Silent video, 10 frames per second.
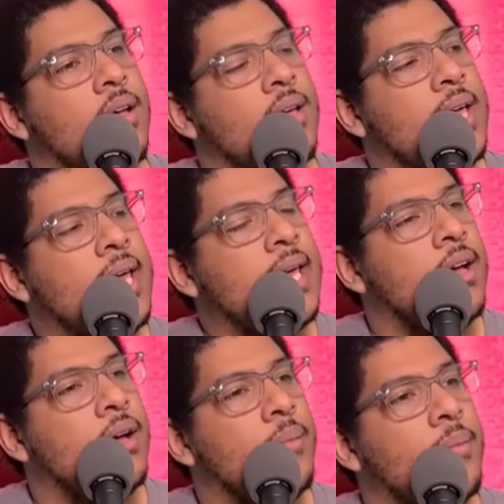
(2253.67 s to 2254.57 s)
he
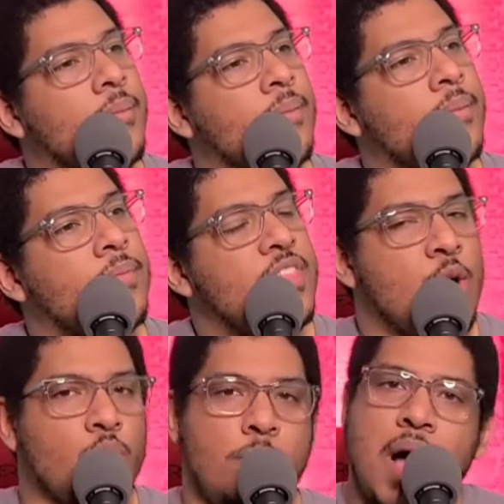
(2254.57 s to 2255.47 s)
um, there
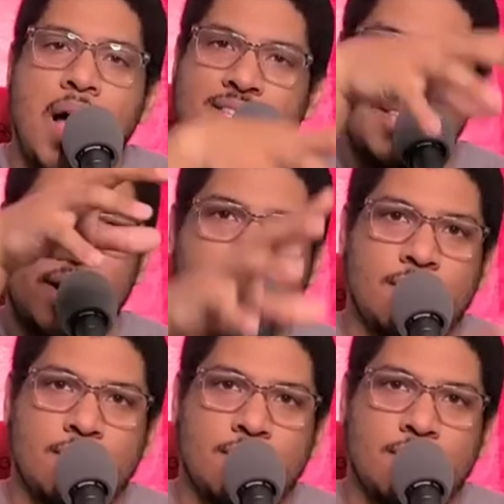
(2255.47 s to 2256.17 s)
were pods there.